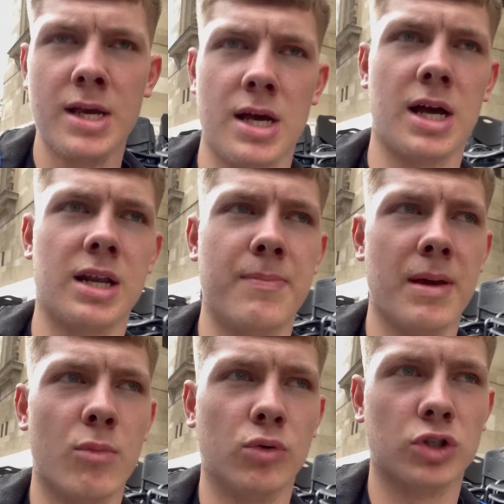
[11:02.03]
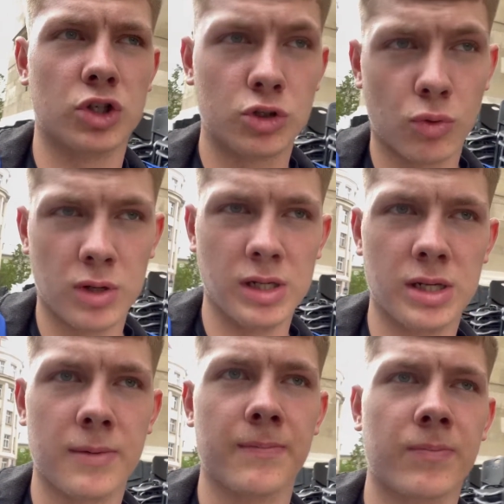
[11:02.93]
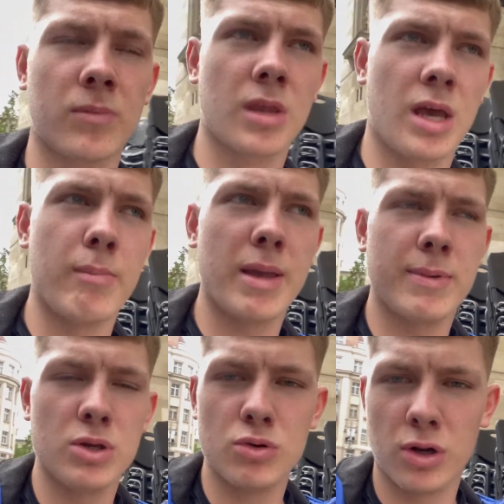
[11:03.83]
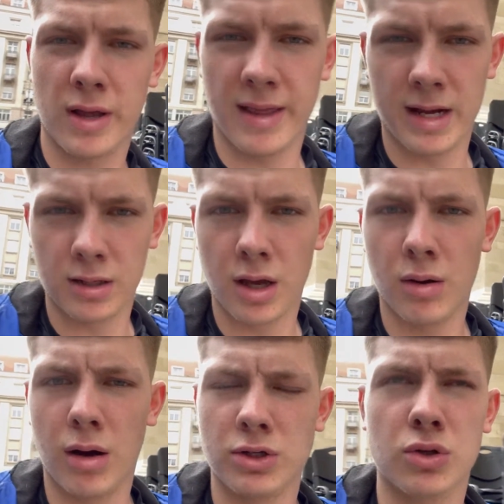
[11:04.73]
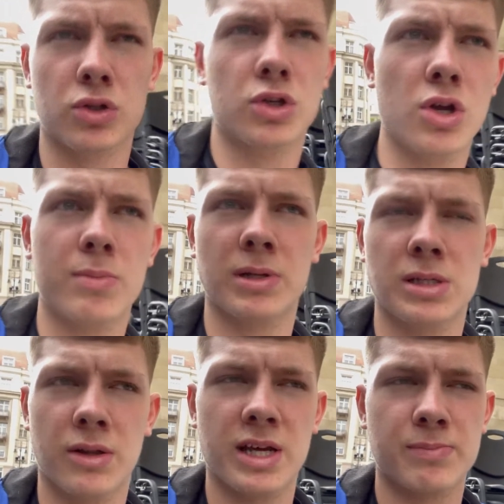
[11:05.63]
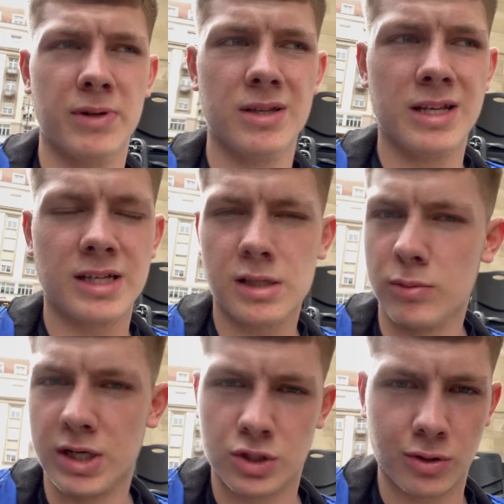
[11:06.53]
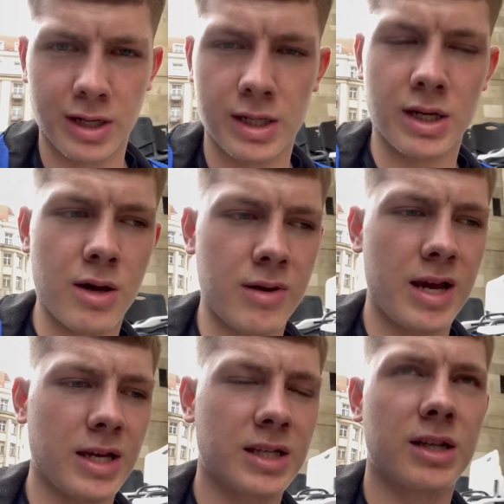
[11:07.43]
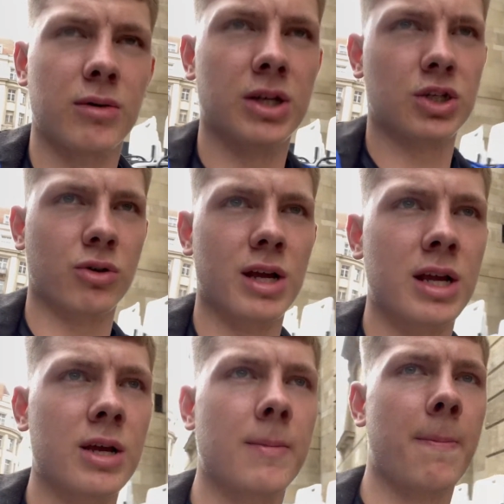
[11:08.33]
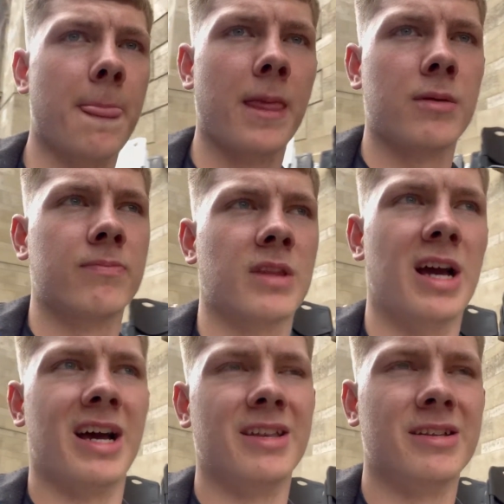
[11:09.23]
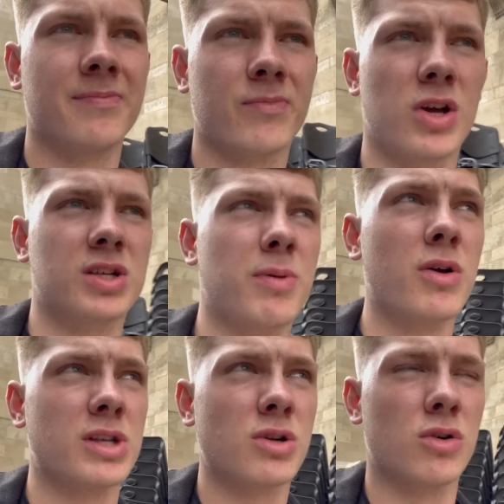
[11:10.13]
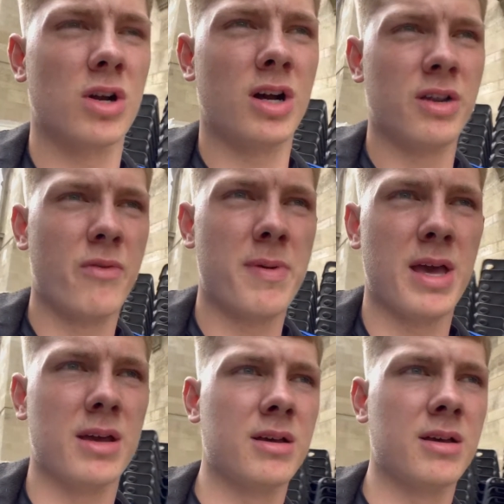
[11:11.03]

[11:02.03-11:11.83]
and a bit more destroyed. And maybe you look at that and go, oh, it's not as good because it's not this, but it's still history, you know, it is still history. And I suppose I got kind of a bit